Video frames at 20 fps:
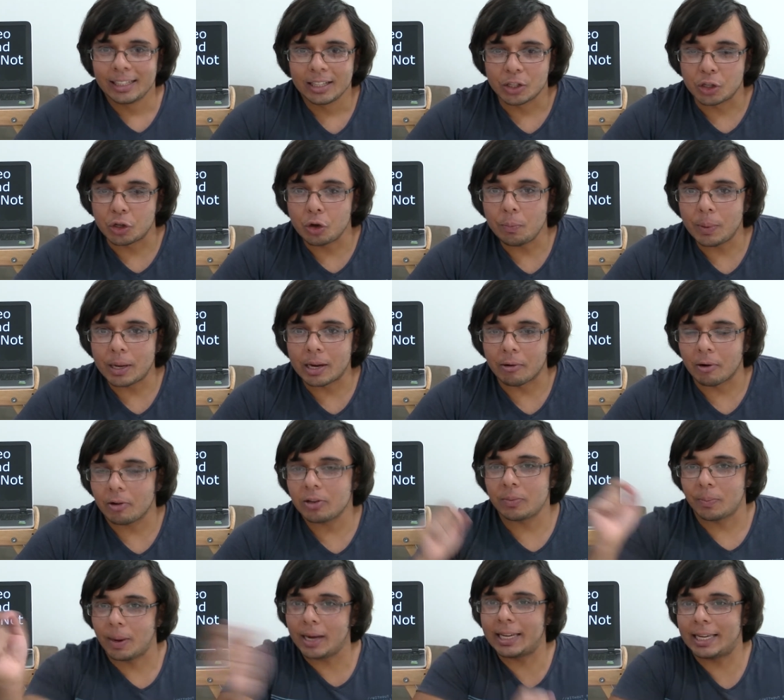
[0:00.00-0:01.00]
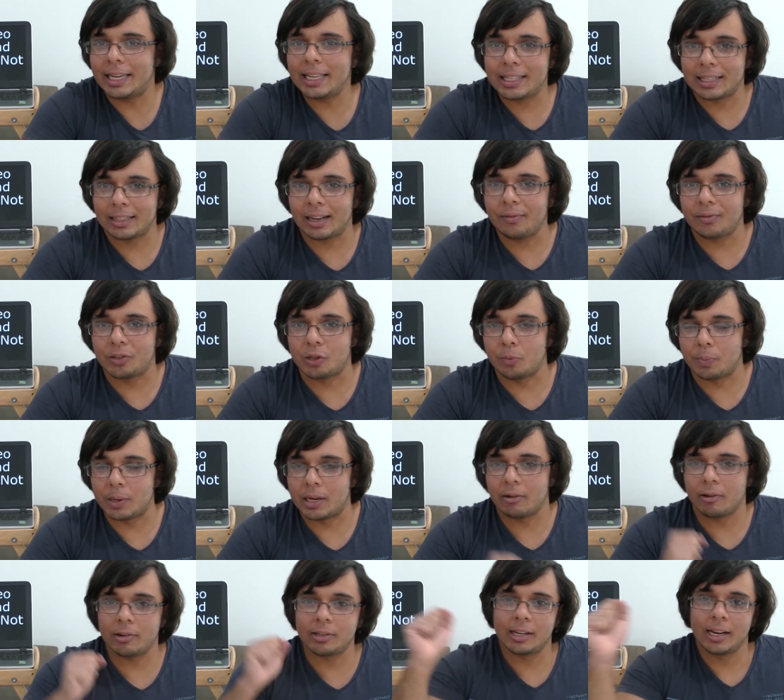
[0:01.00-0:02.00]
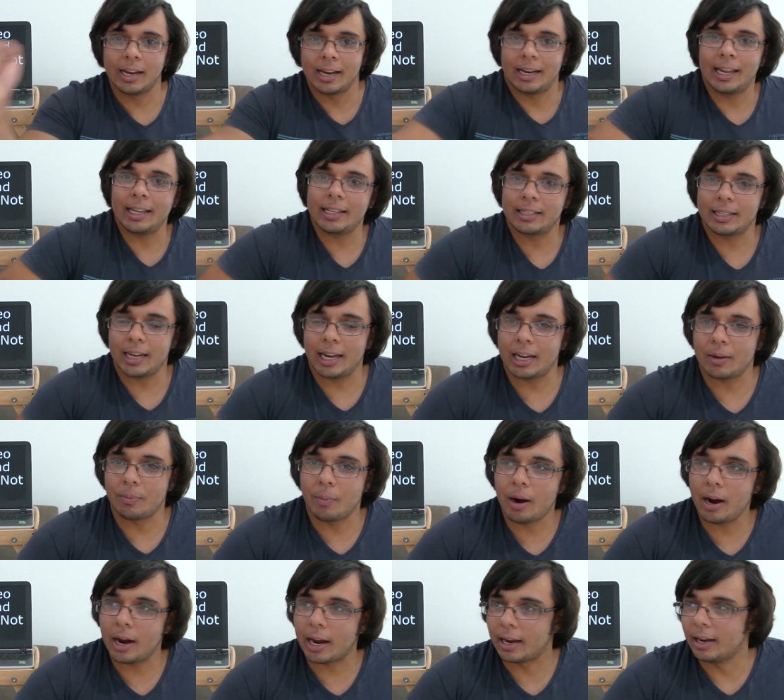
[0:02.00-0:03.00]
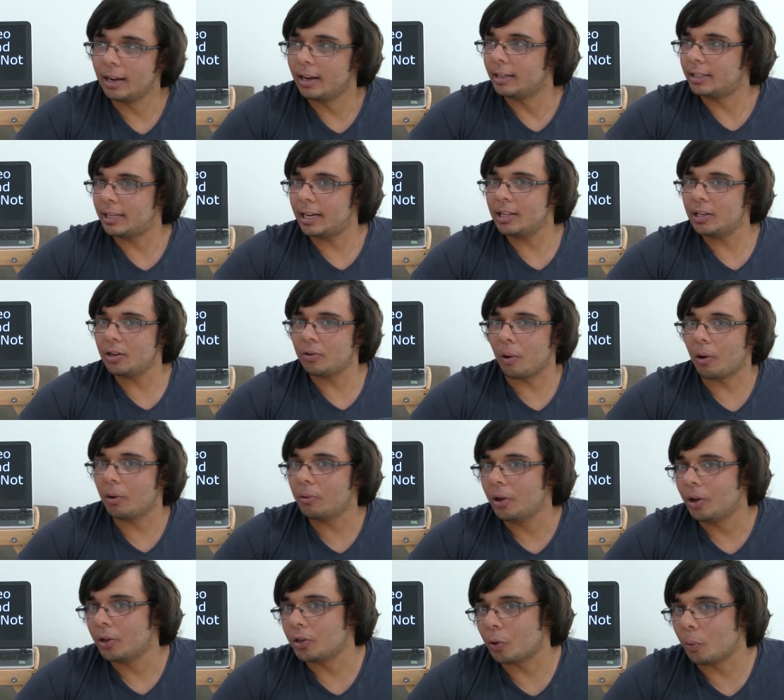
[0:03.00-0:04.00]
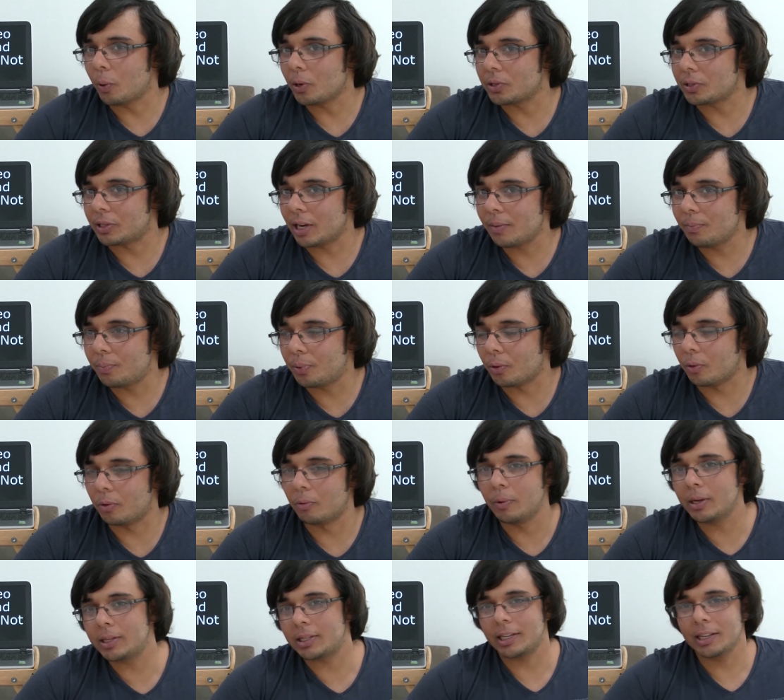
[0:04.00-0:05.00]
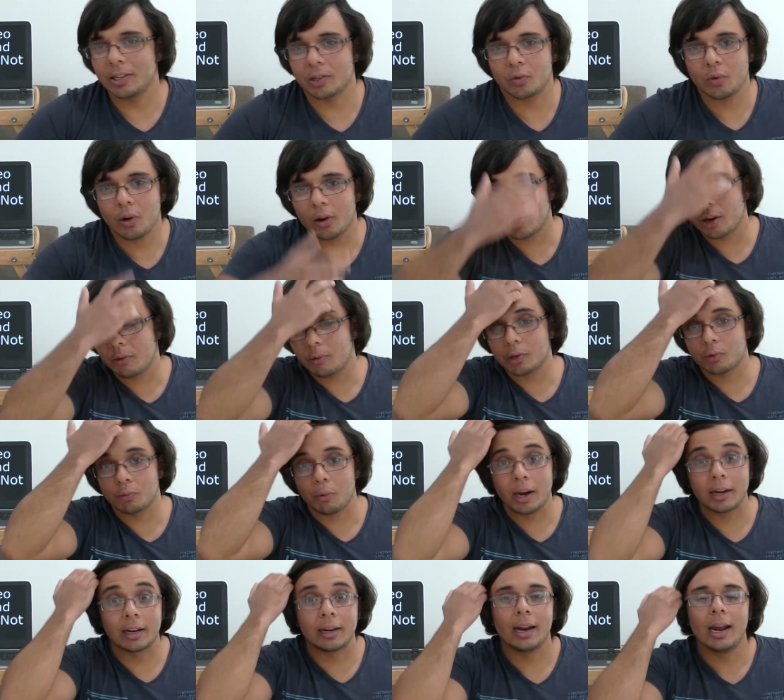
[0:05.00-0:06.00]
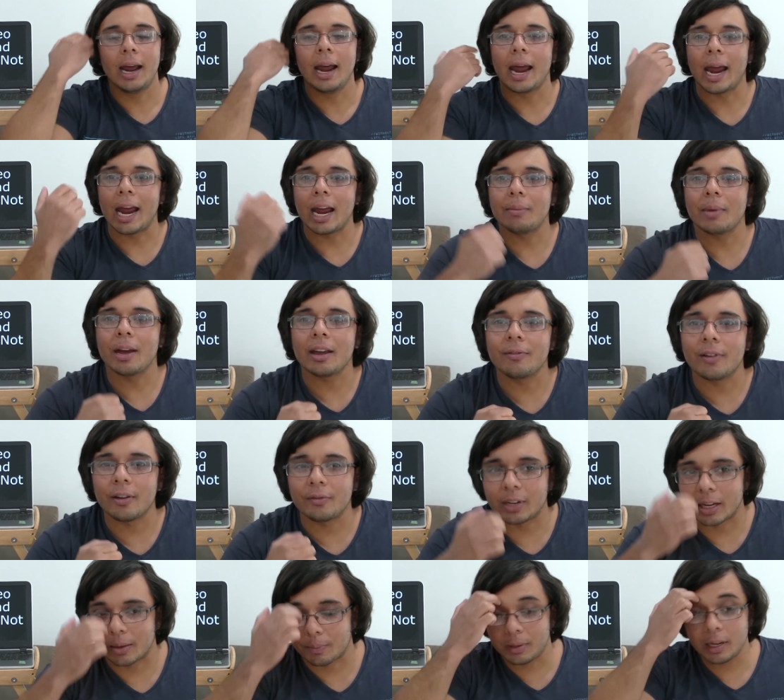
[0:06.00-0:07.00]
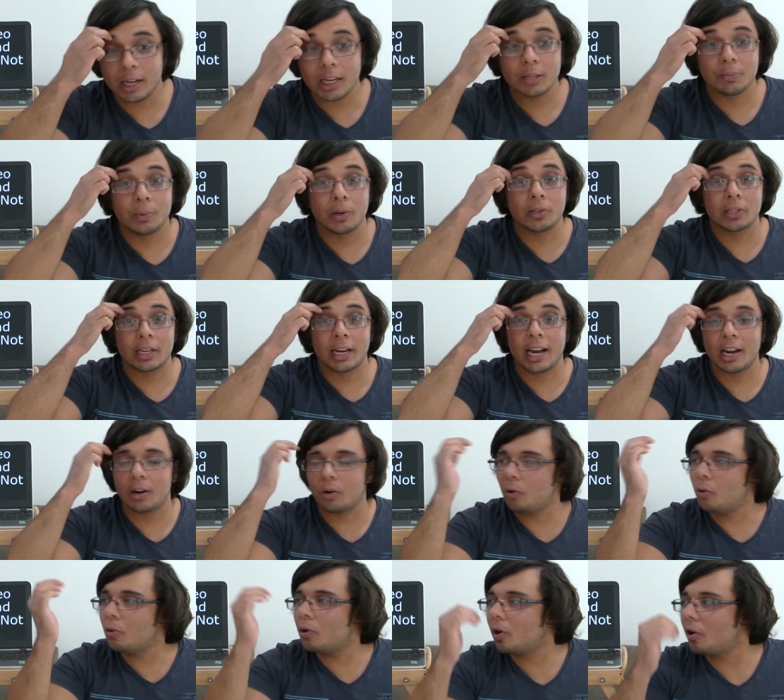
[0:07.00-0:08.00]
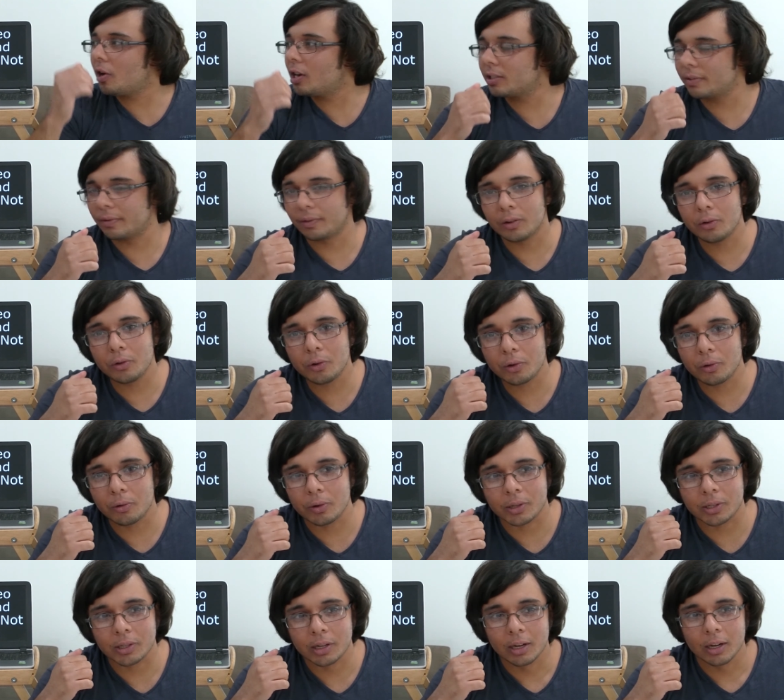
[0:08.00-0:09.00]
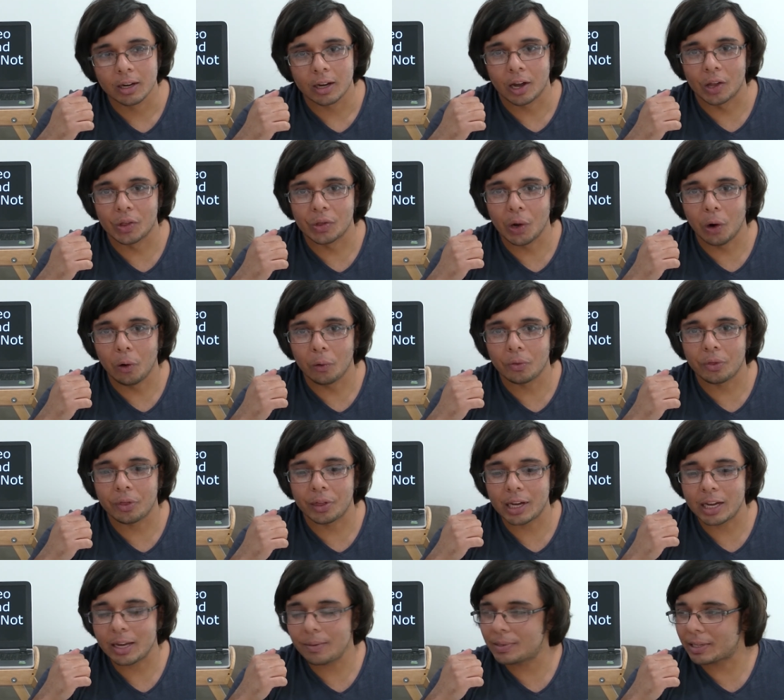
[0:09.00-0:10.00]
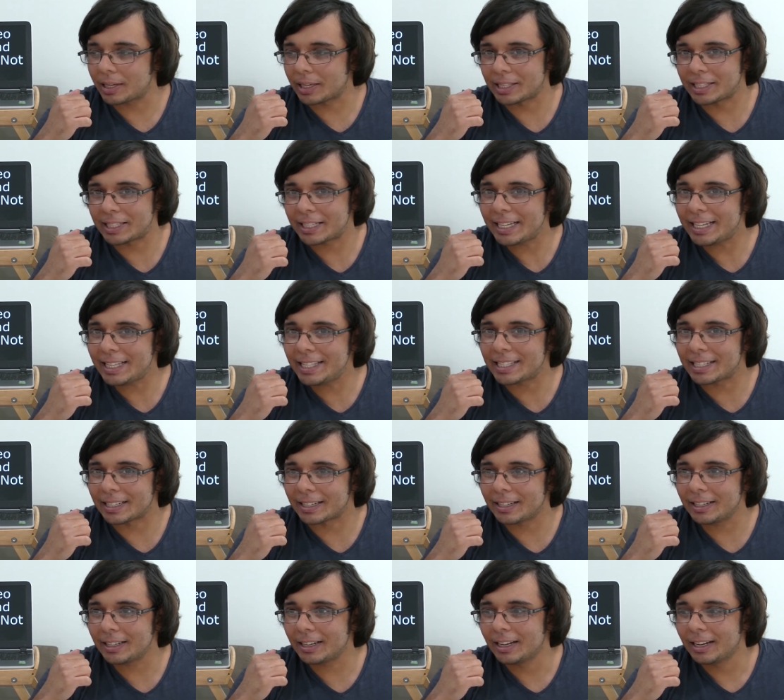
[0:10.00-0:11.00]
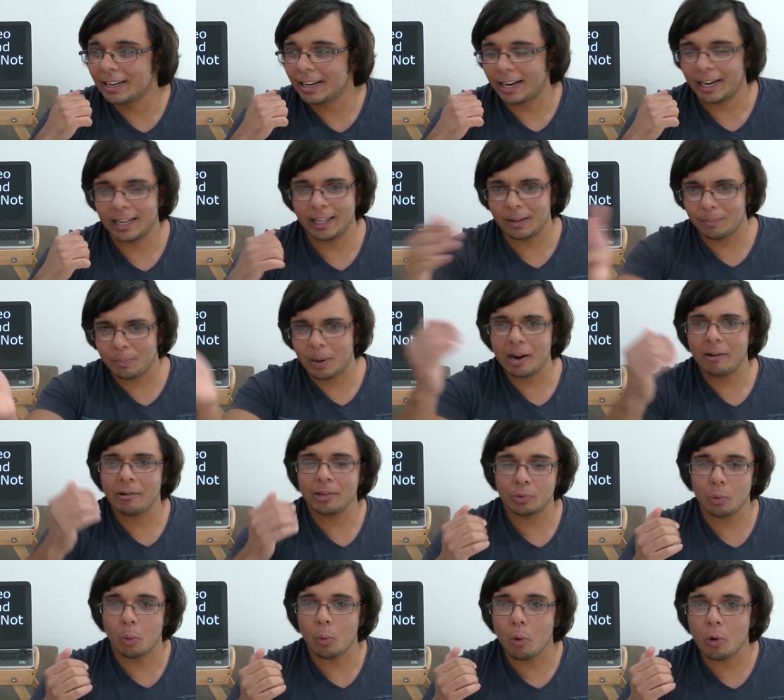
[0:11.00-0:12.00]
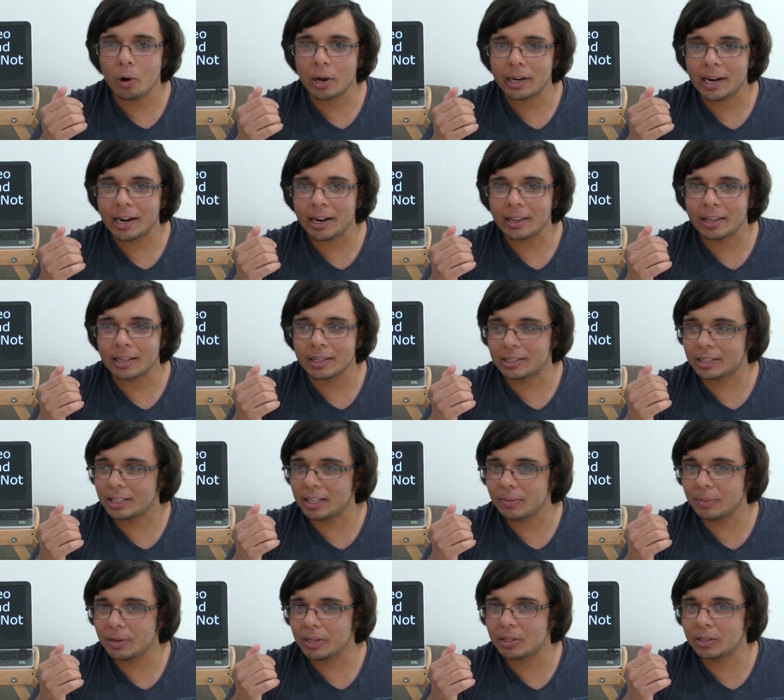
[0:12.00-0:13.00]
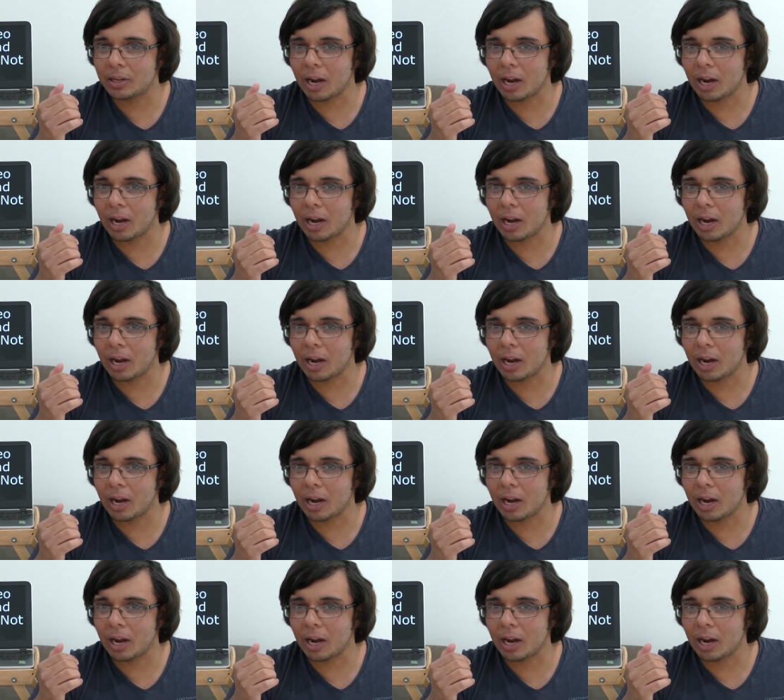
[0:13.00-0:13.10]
superheroes, my kids love superheroes, let's take my 10 year old to watch Deadpool, which in Australia was rated MA15 plus because it had all kinds of ludicrous adult themes and scenes in it. And then parents were walking out of their cinemas